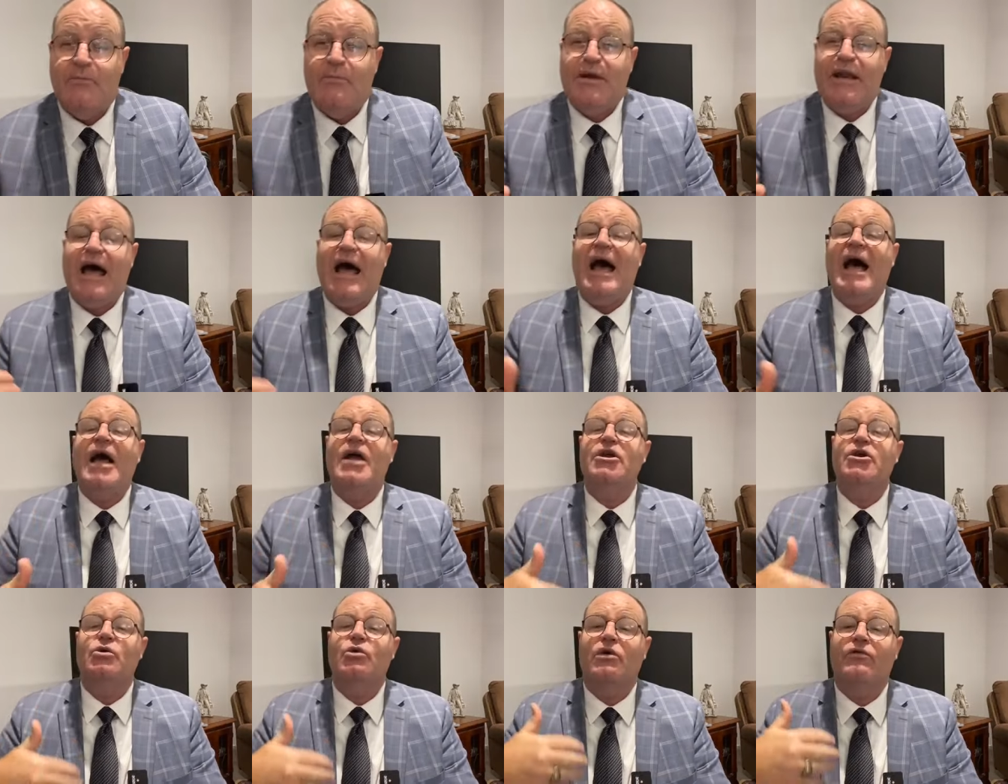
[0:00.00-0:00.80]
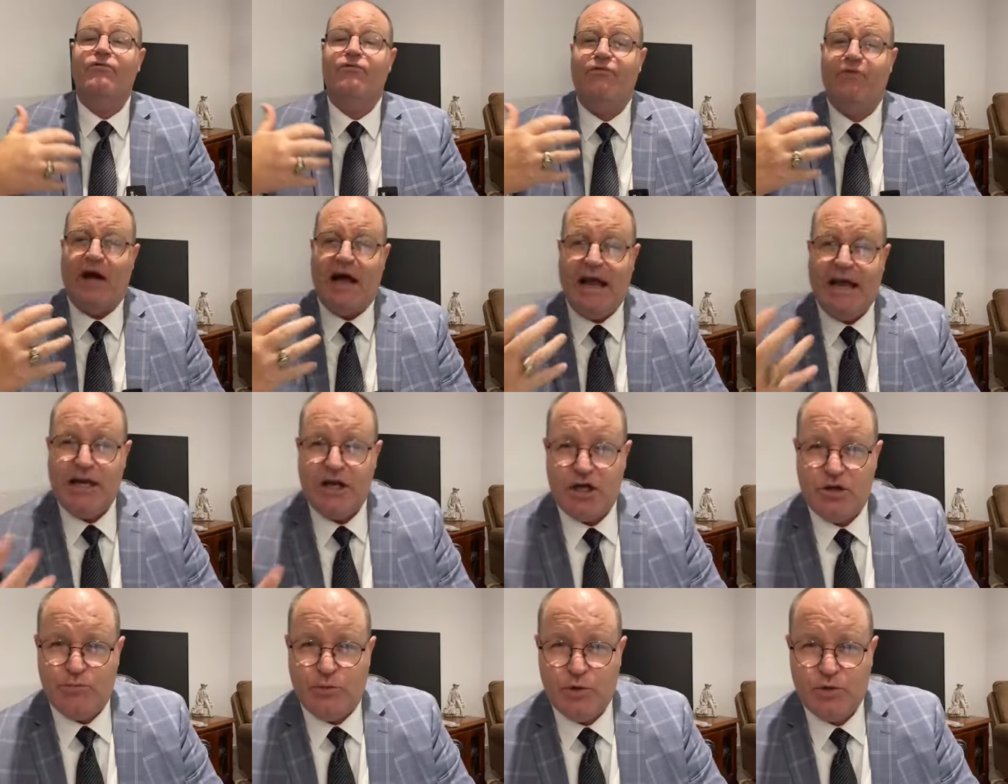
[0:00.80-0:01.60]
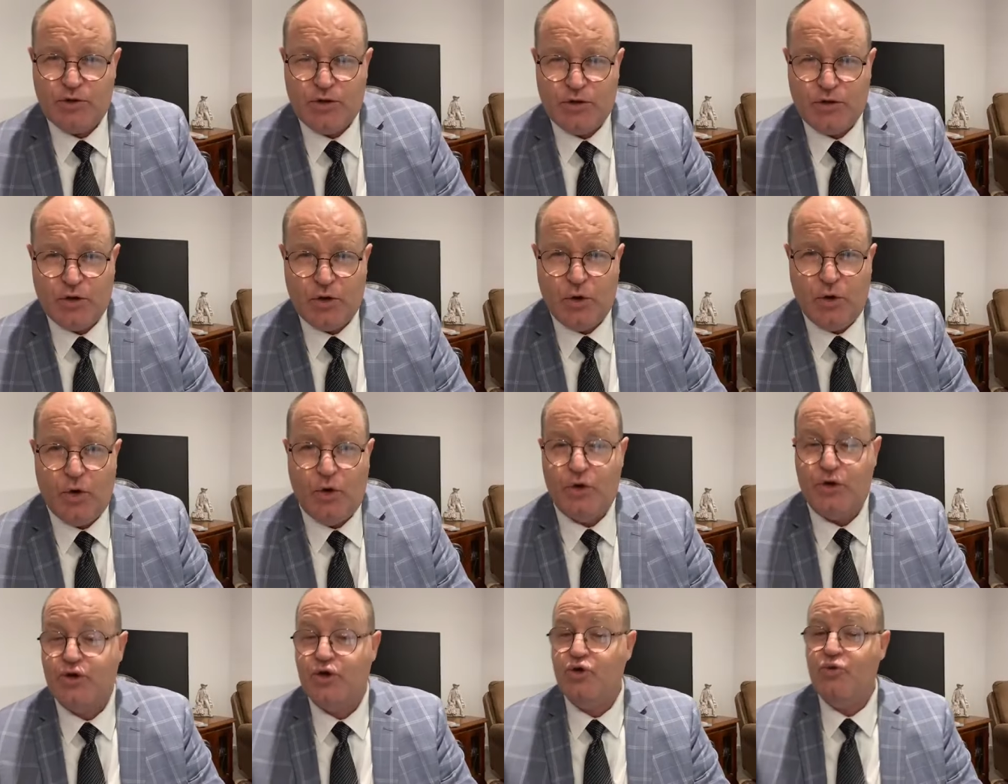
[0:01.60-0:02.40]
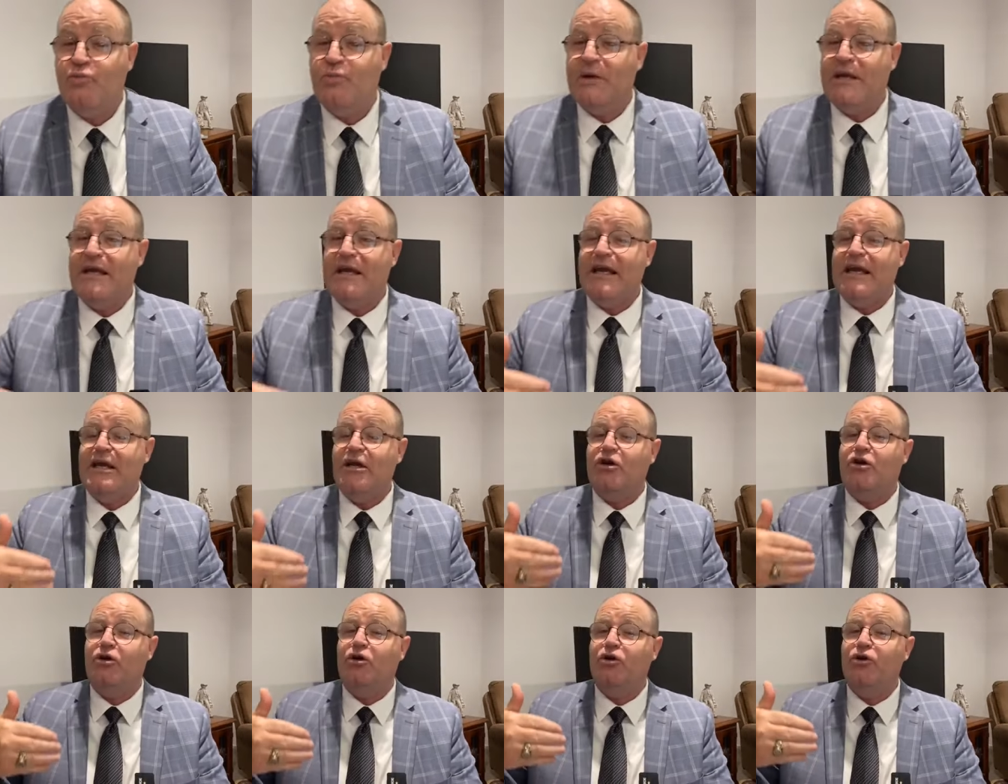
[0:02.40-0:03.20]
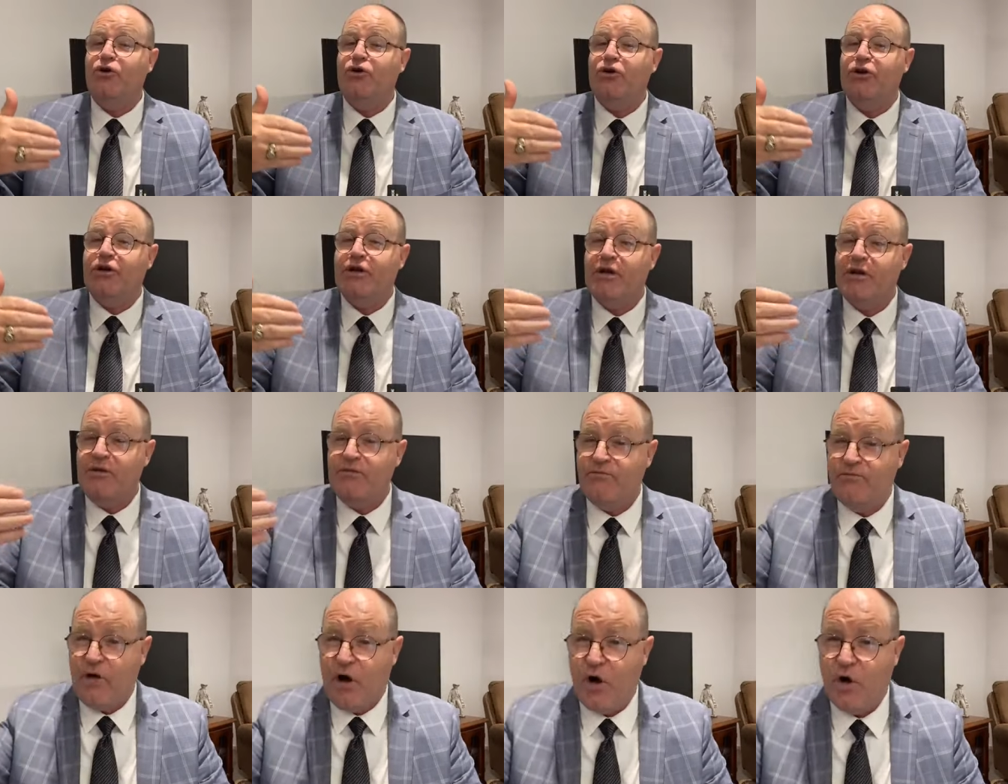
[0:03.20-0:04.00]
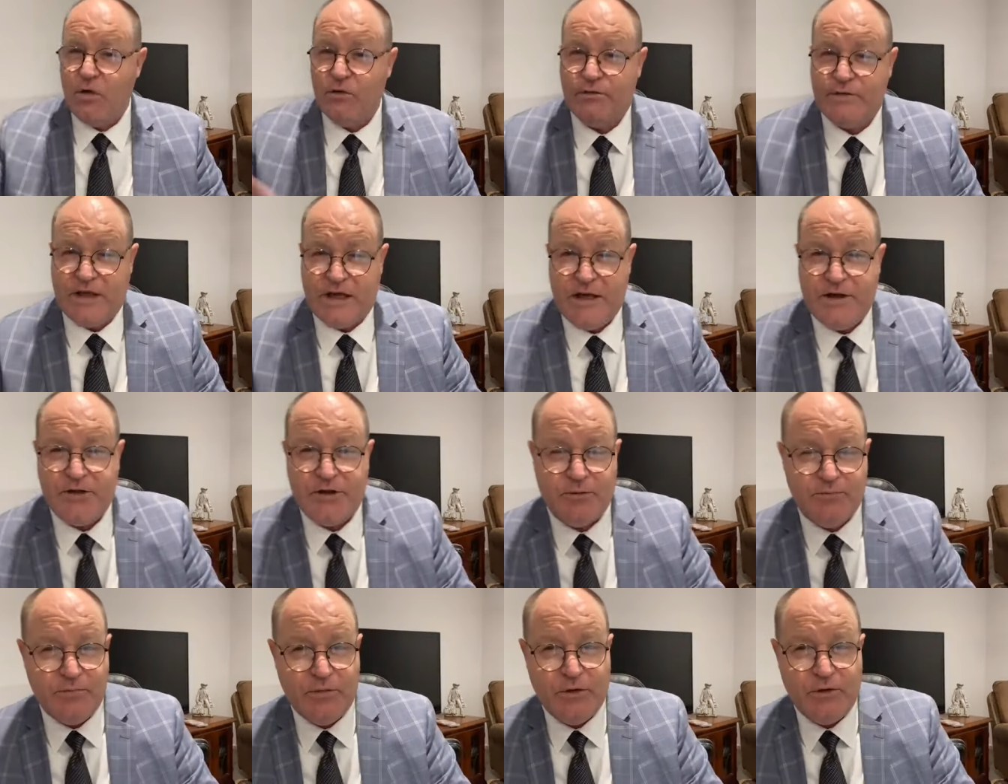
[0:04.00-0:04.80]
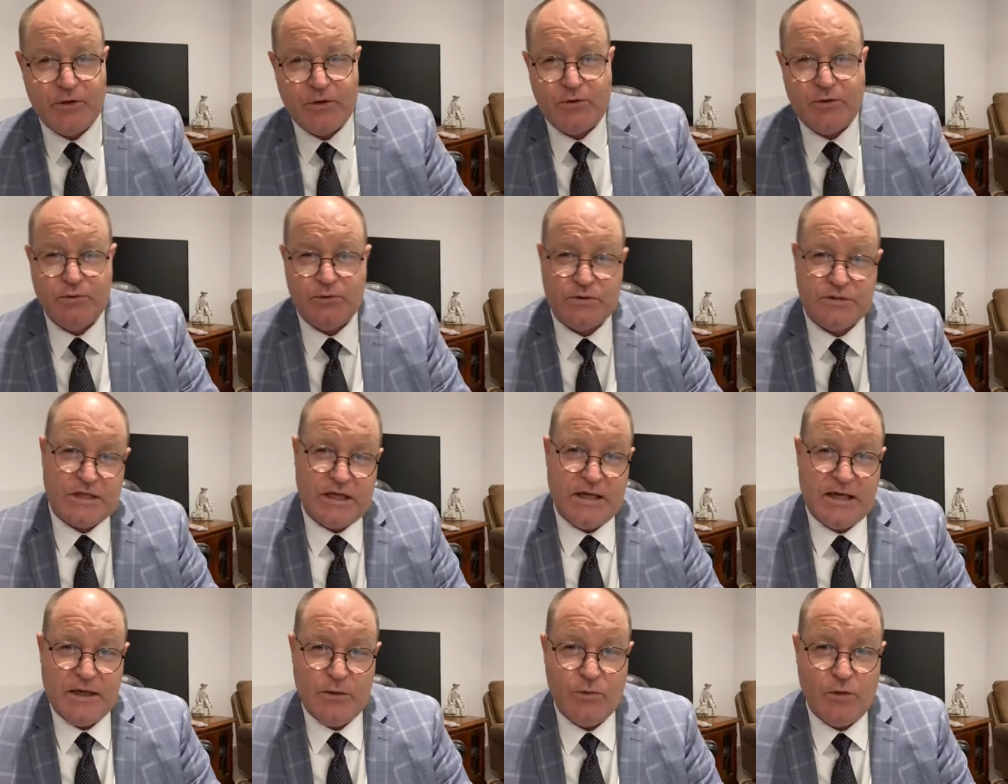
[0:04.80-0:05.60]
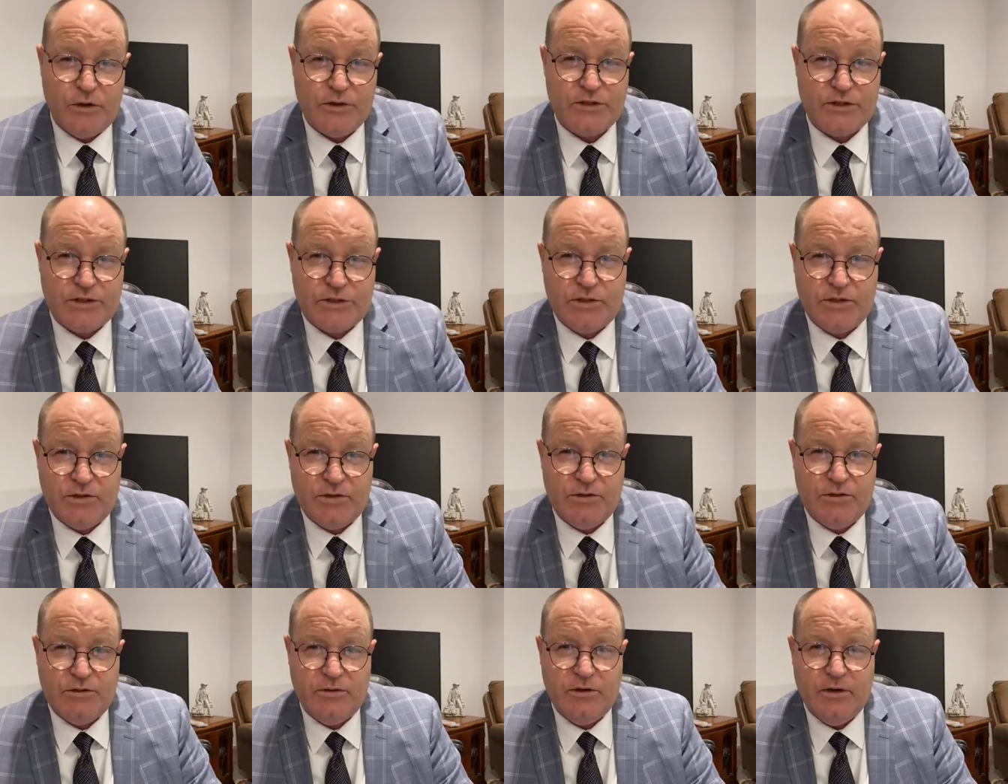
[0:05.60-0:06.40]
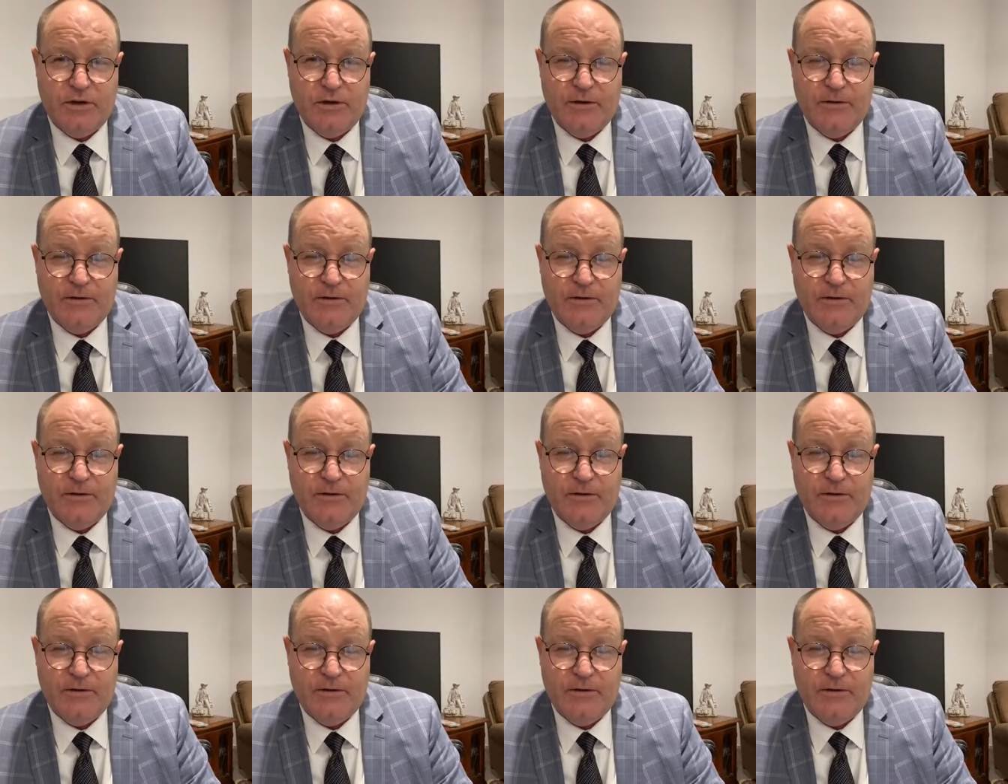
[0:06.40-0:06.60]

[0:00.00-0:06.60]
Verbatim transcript: But are you available to the Lord to be included and involved in the miracles that He wants to do?